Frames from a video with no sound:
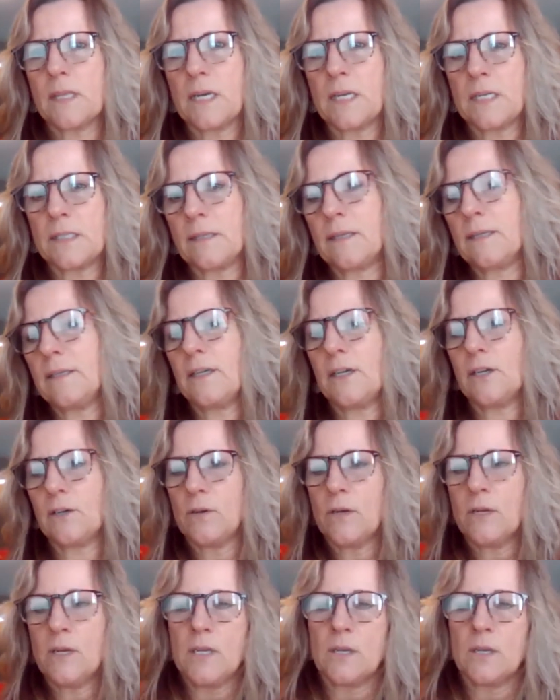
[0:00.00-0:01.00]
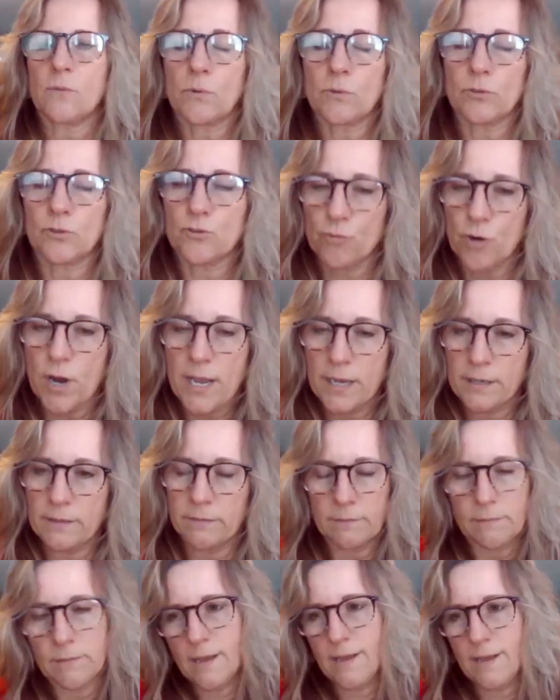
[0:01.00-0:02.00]
that I, dread
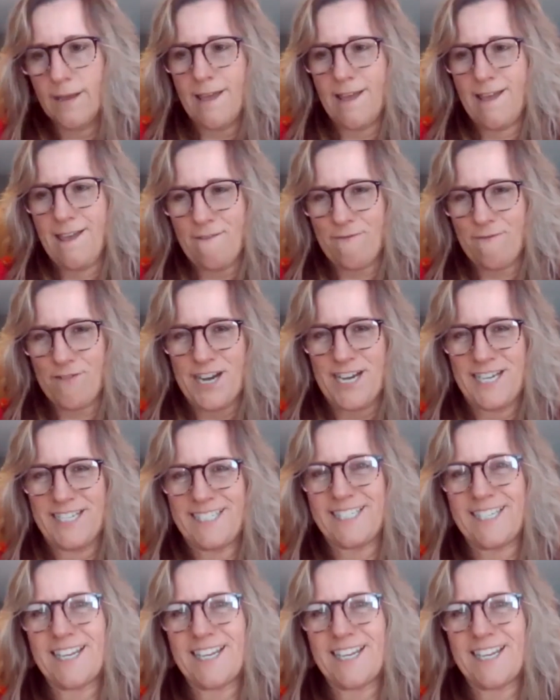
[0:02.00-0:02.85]
every